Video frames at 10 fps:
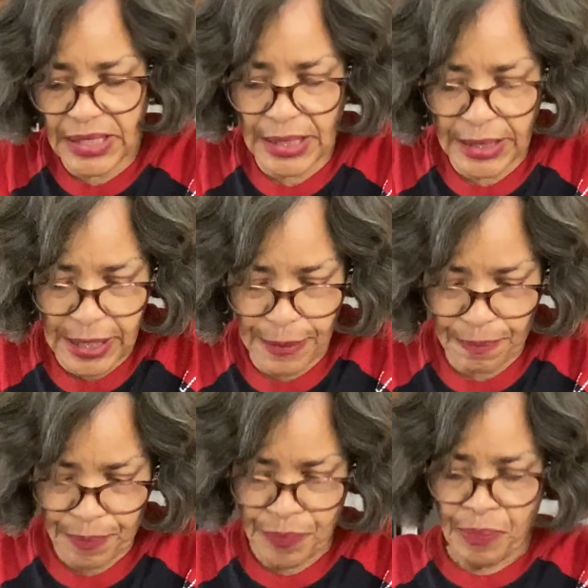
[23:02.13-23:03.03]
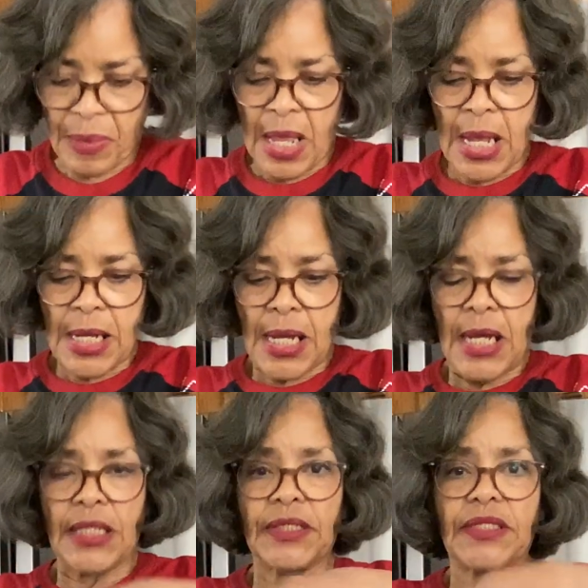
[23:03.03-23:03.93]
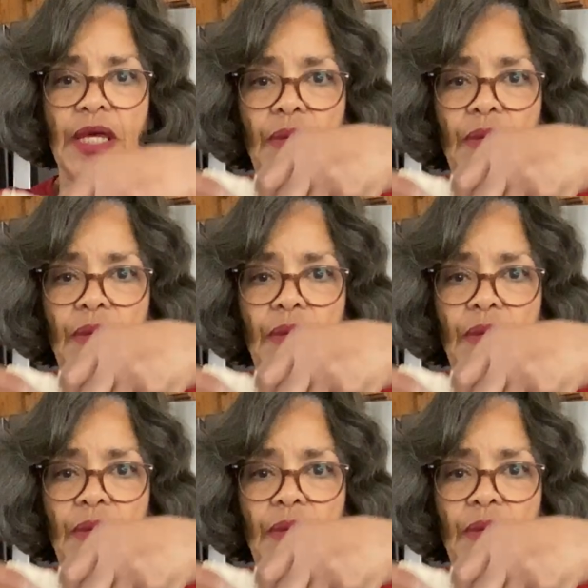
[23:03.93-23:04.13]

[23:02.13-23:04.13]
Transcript: clean. So